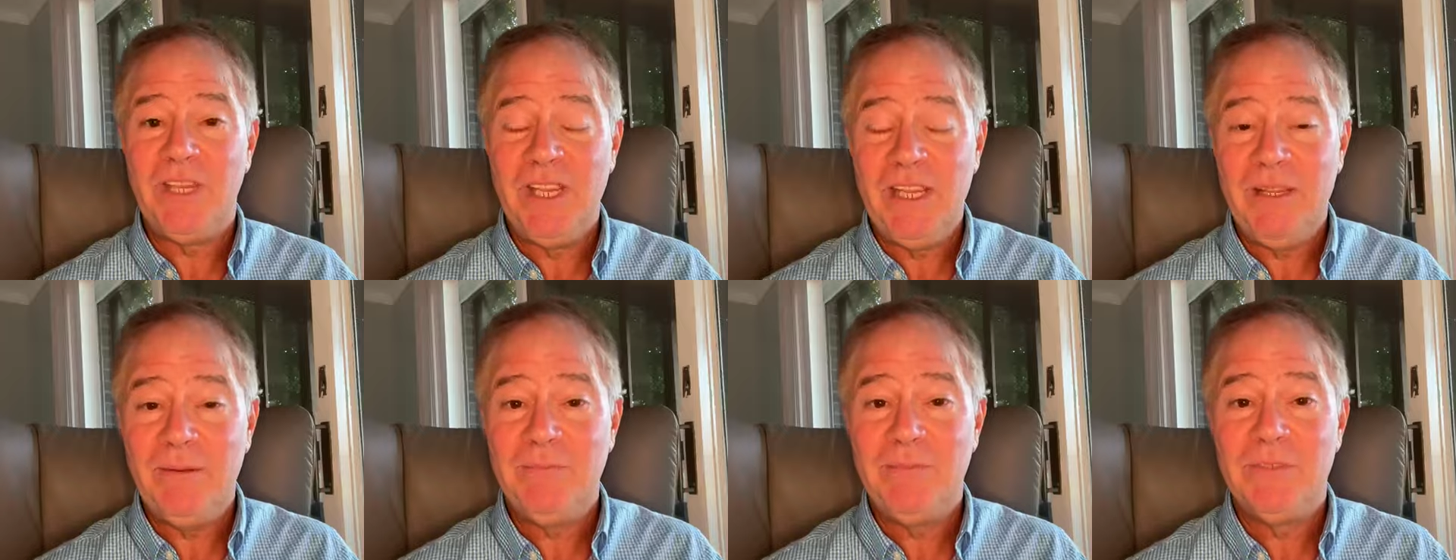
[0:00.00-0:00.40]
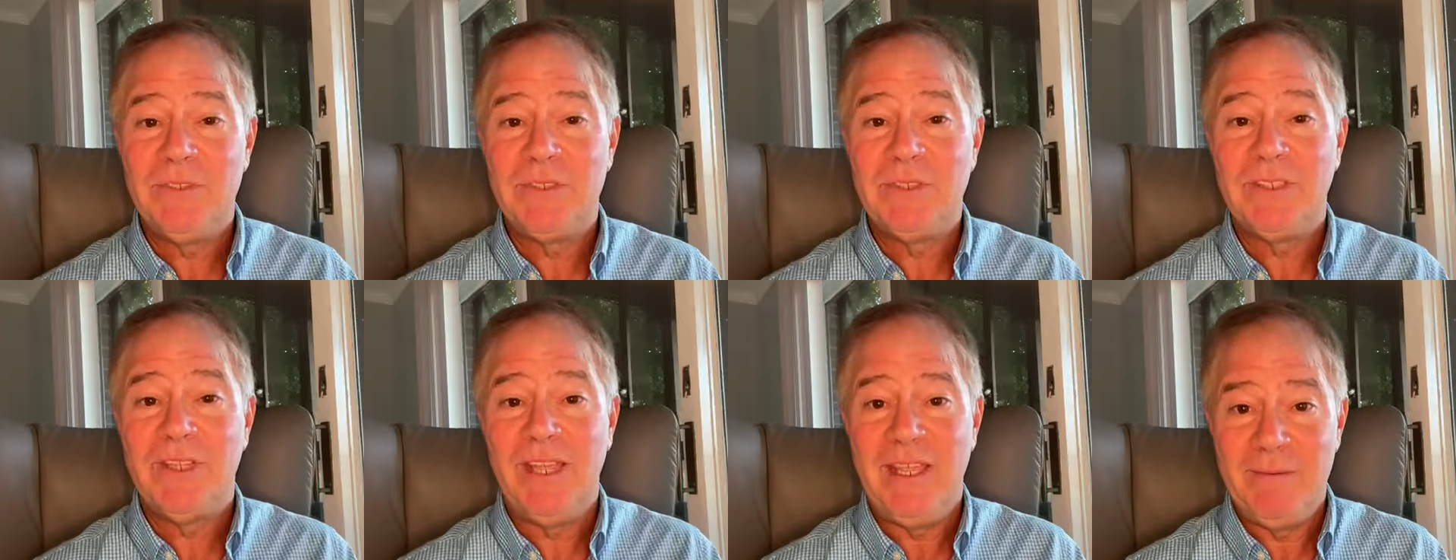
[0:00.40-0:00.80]

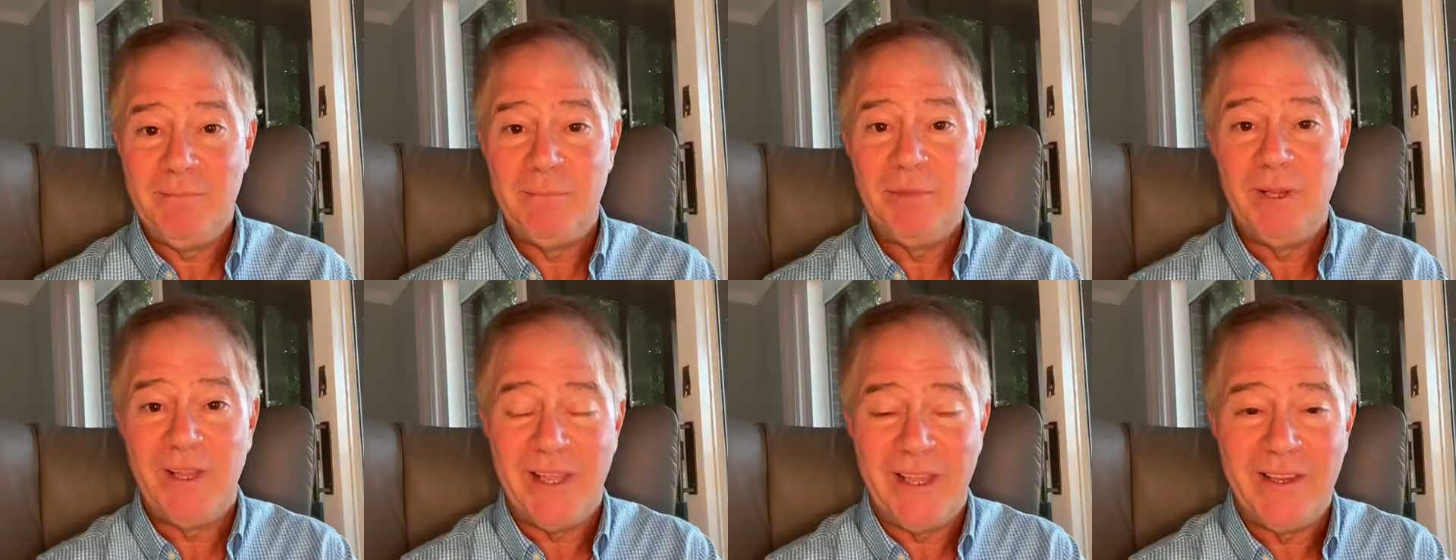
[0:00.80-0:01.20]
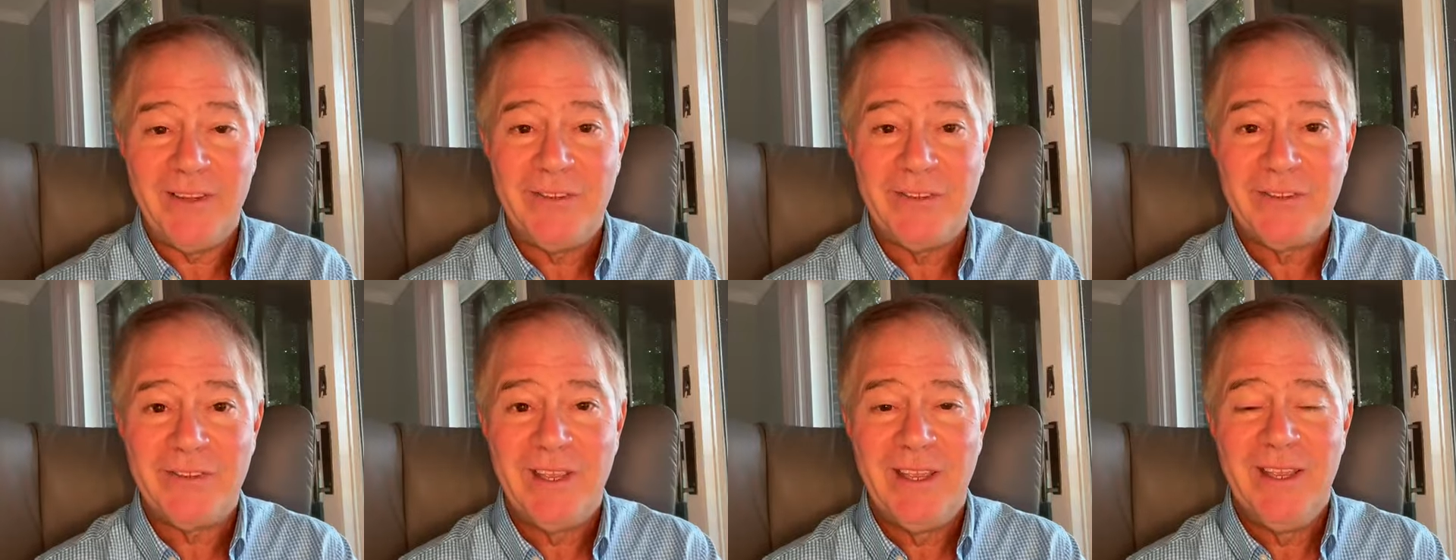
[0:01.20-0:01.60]
teams in
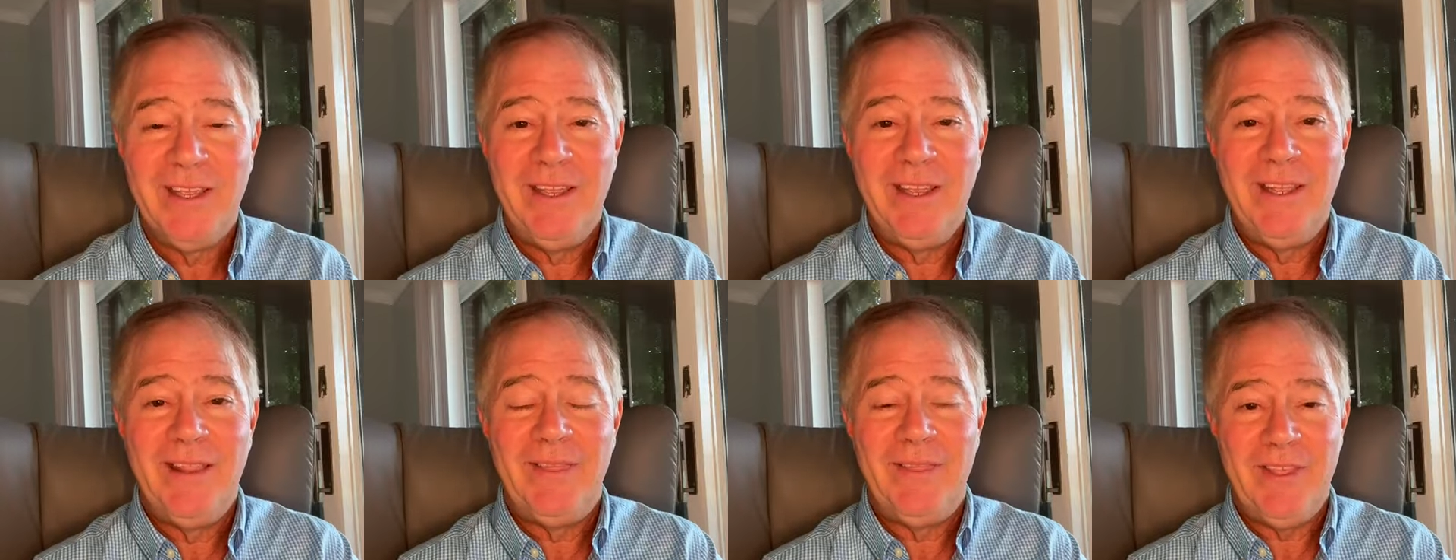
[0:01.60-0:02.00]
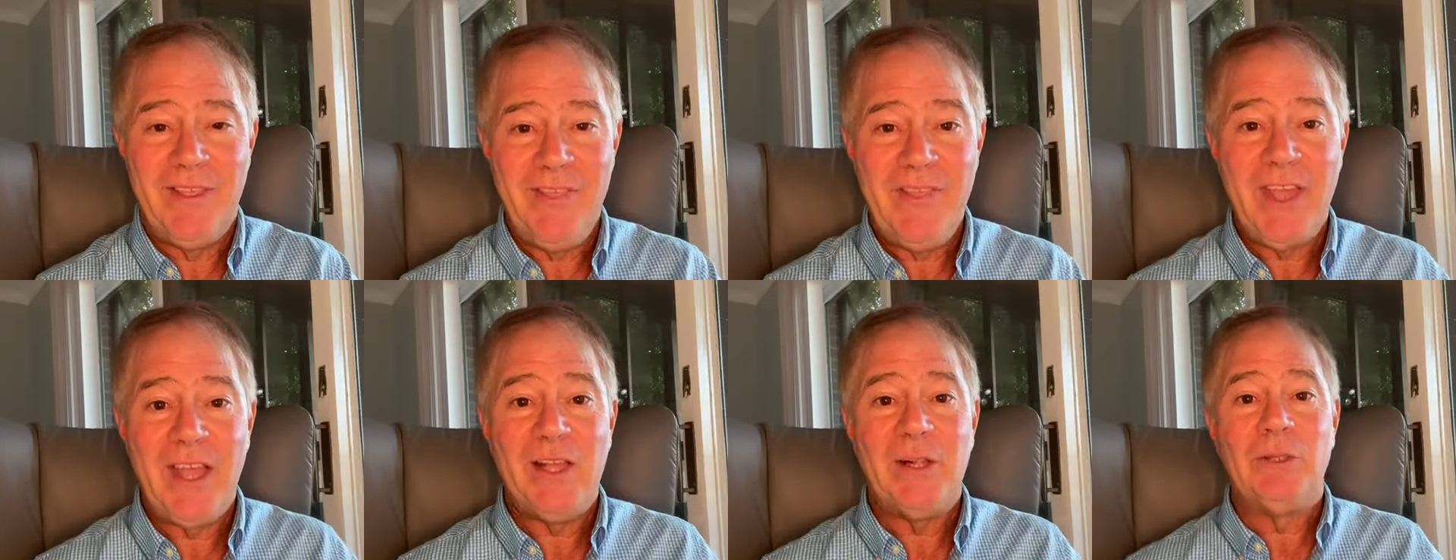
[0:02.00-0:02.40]
place,
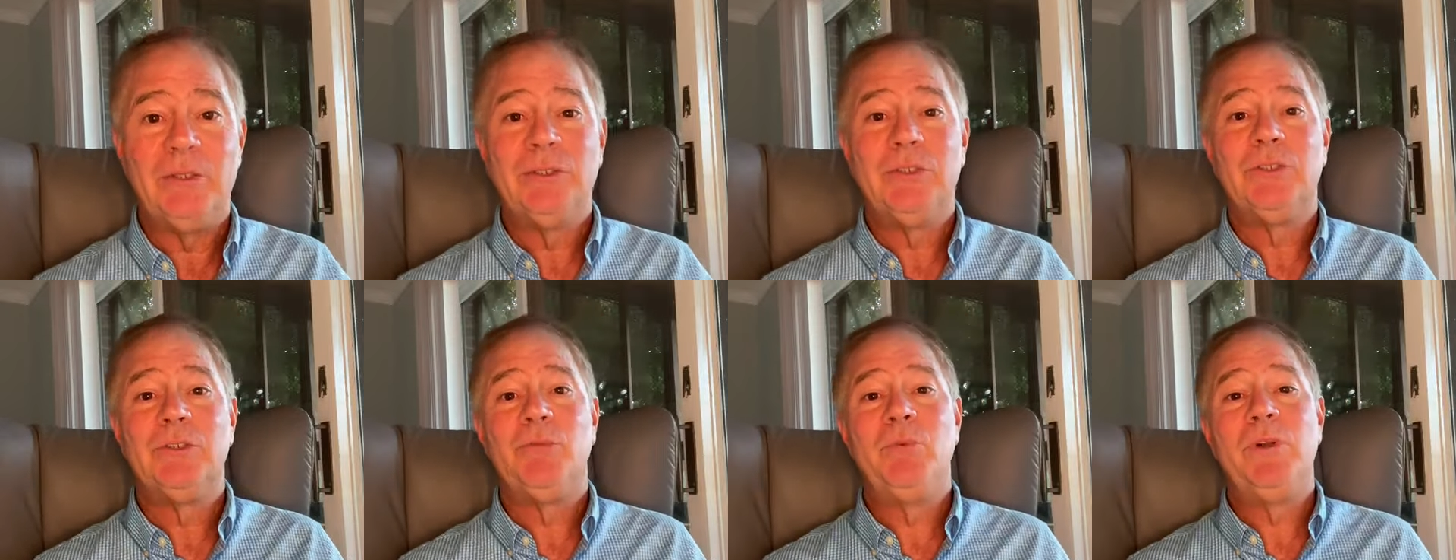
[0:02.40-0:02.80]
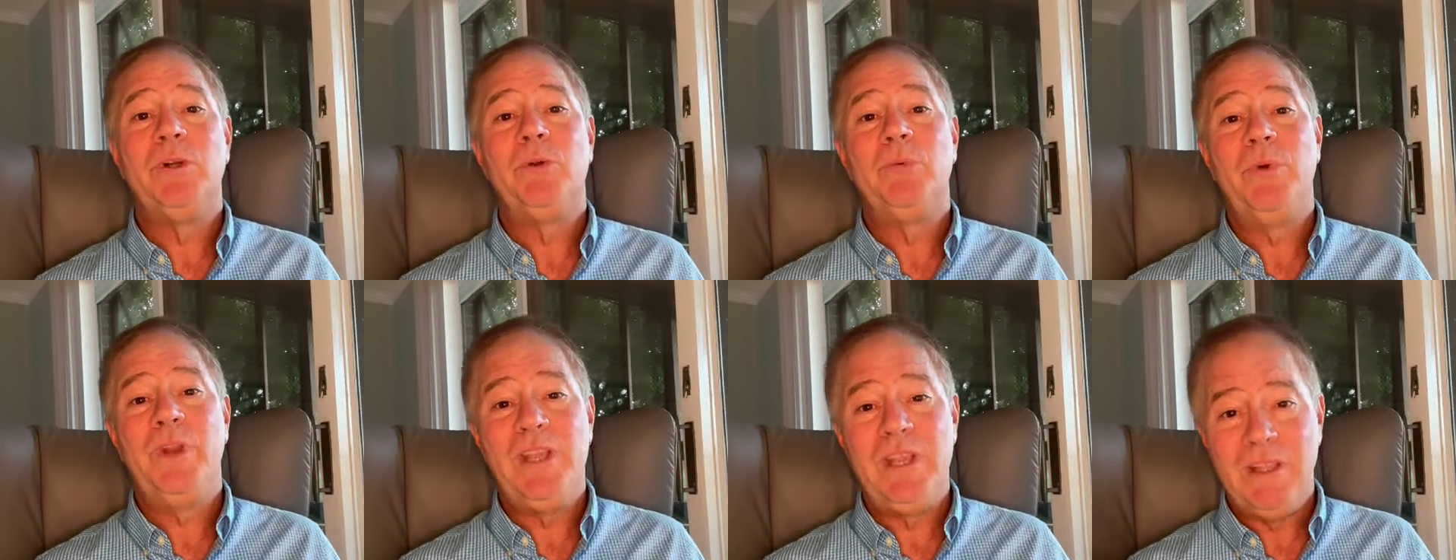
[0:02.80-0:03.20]
then the elders
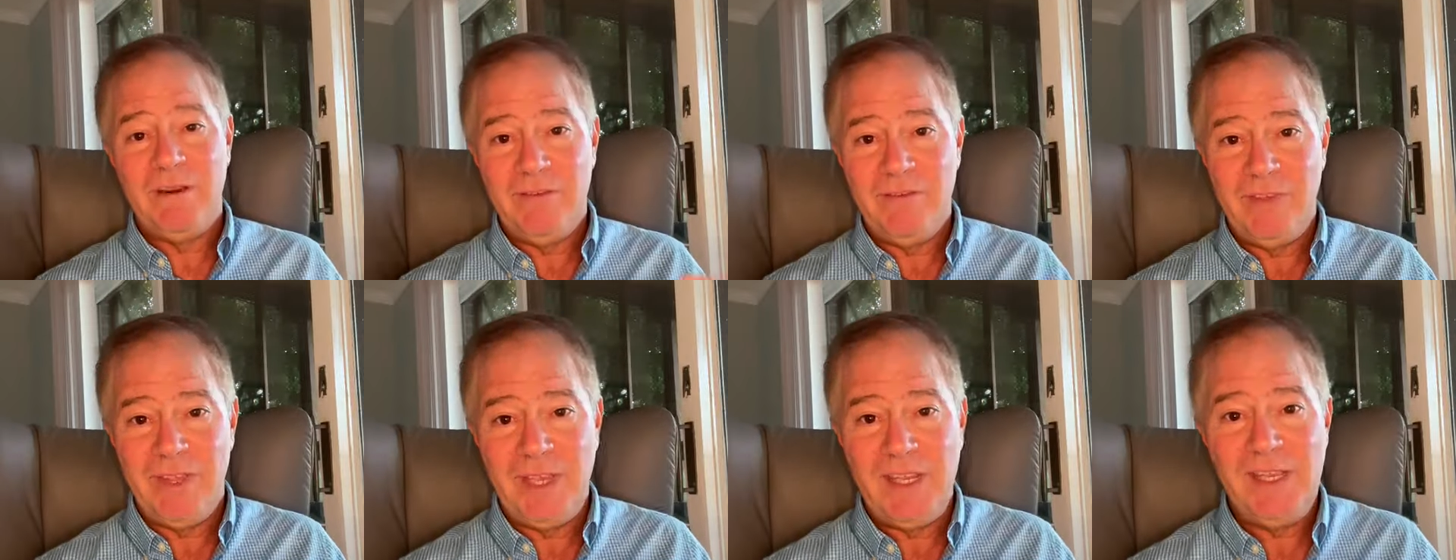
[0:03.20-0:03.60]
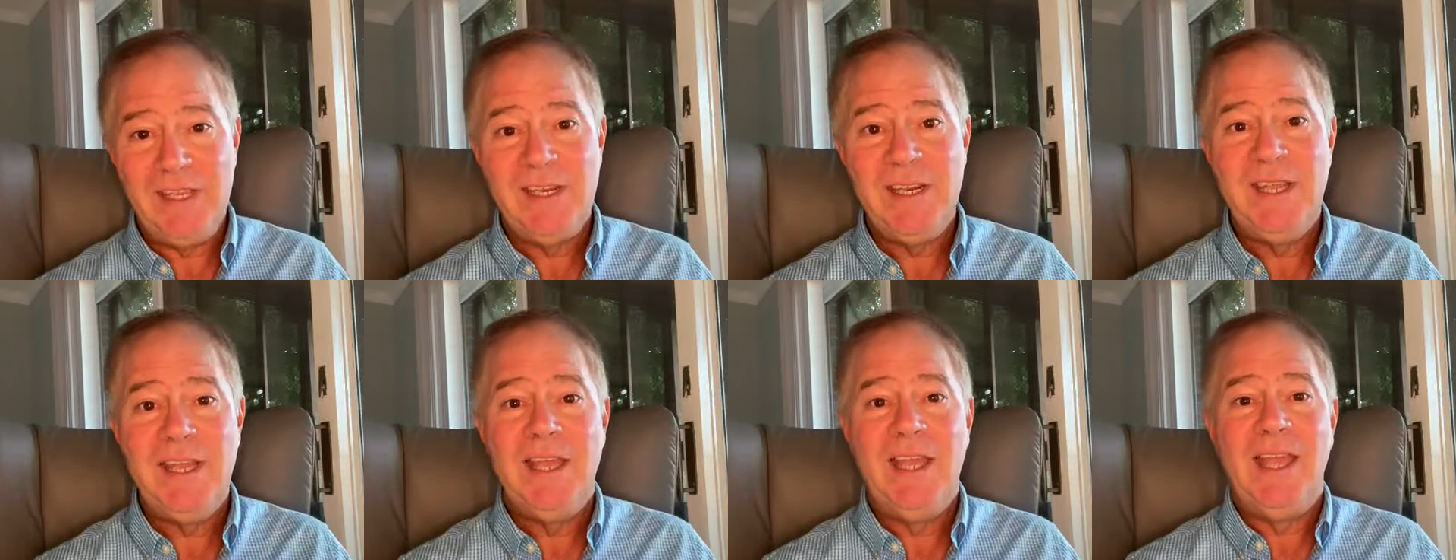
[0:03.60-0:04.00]
will
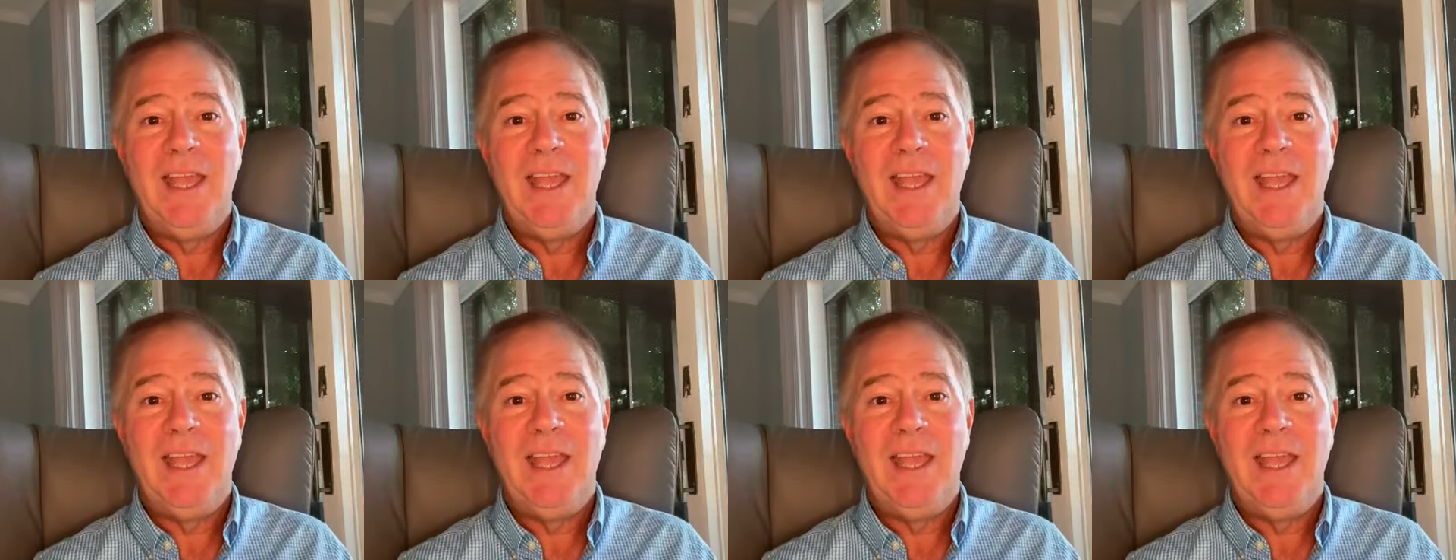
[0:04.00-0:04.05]
reconvene